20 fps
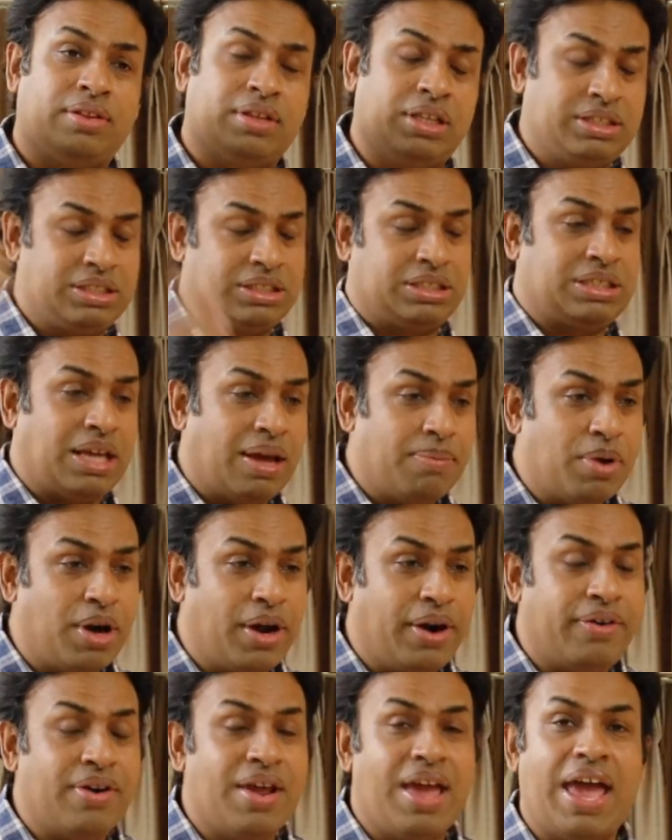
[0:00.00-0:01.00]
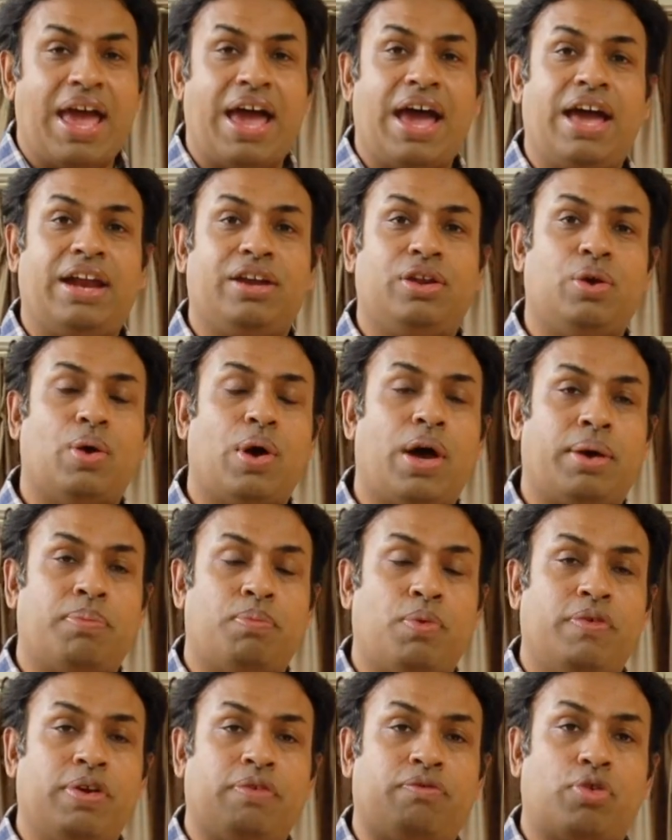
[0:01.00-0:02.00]
it's summer and you are
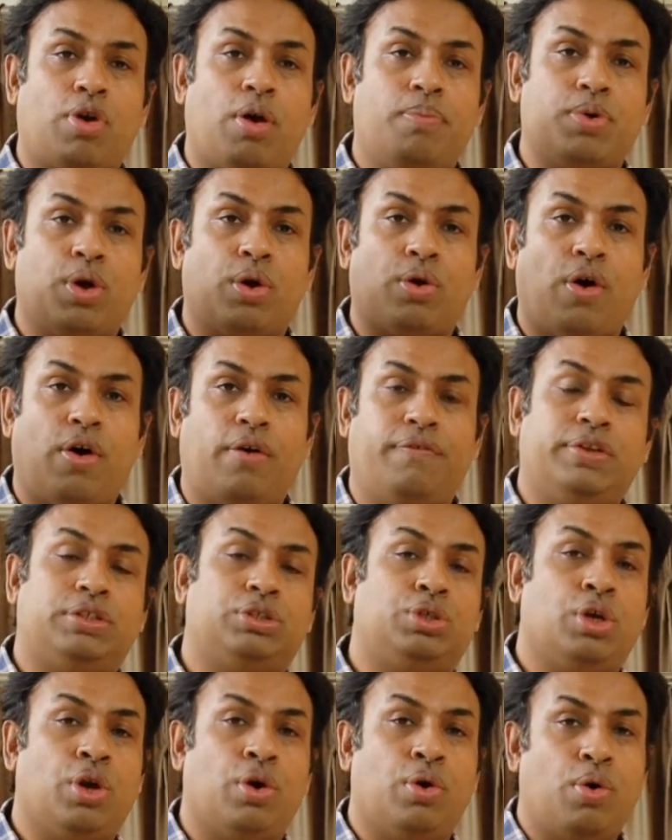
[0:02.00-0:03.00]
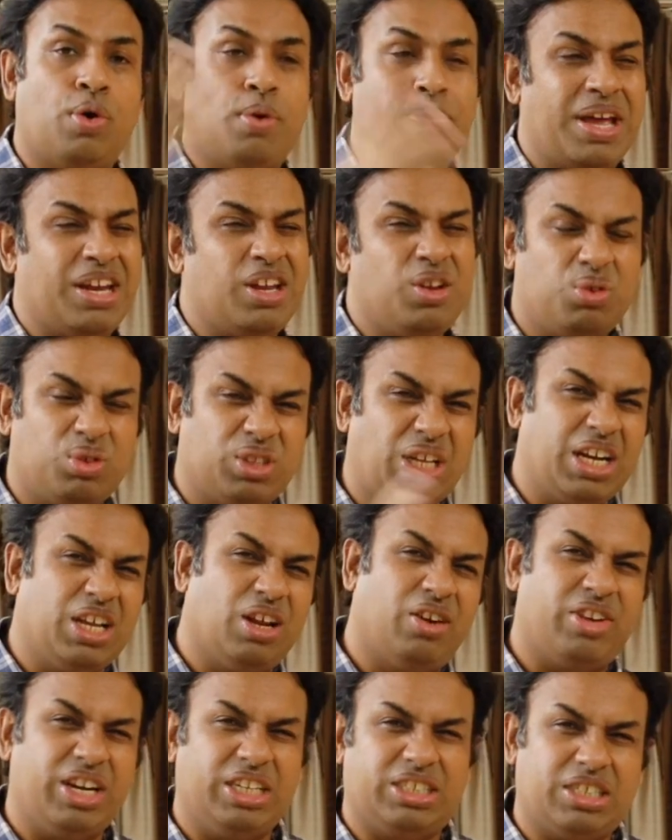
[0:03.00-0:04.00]
moving from your office to your home and you know that
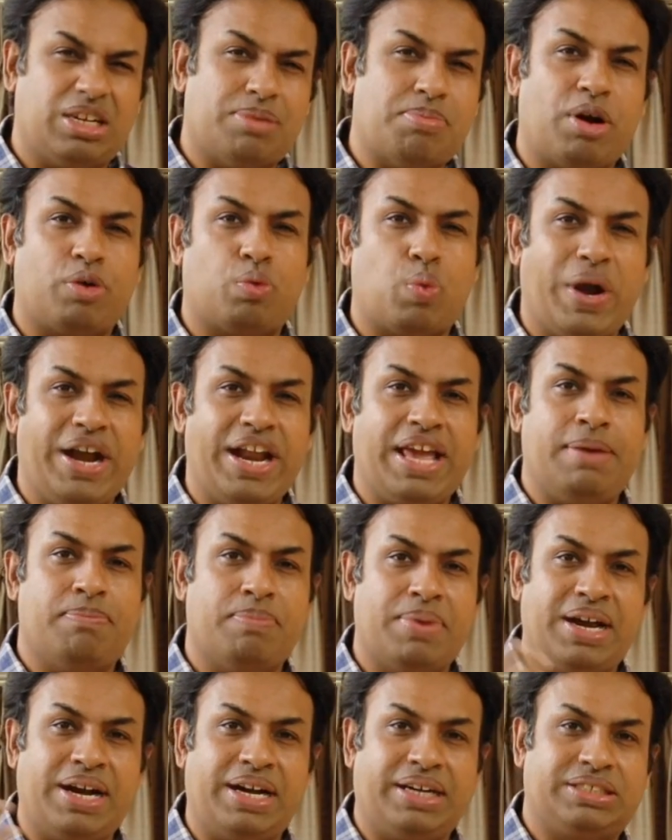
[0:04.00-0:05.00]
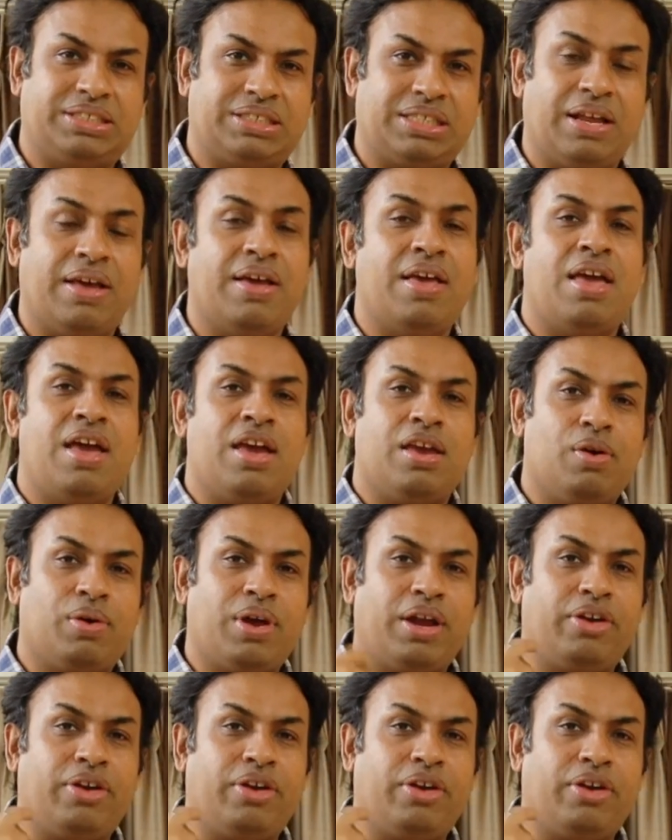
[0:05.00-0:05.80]
you'll reach in about 20 minutes. You